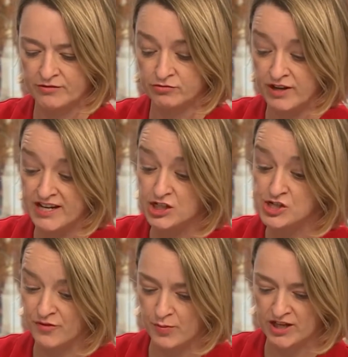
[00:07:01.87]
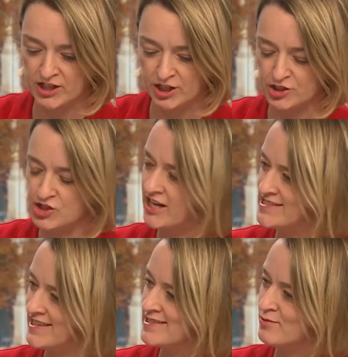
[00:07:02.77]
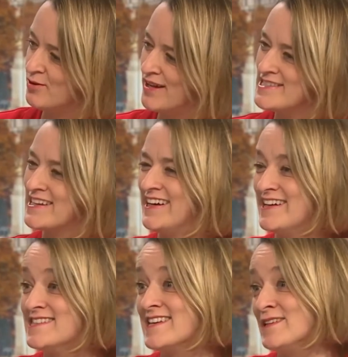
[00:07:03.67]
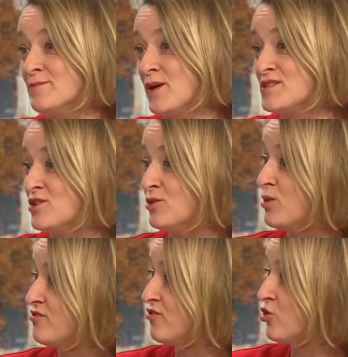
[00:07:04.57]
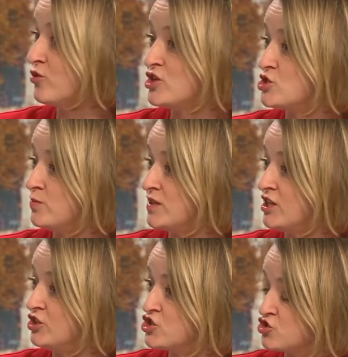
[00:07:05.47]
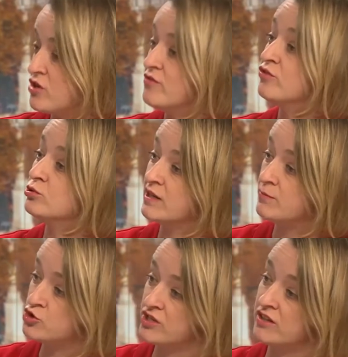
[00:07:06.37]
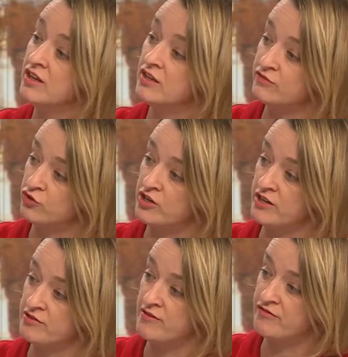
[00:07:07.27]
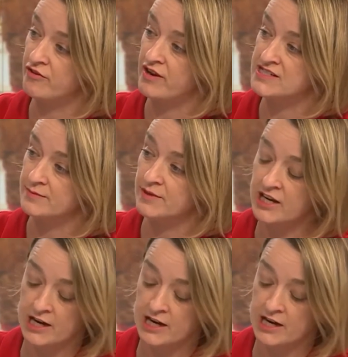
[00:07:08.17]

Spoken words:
range of opinion, shall I say, diplomatically inside the party on whether or not they should be straightforwardly pushing for another referendum.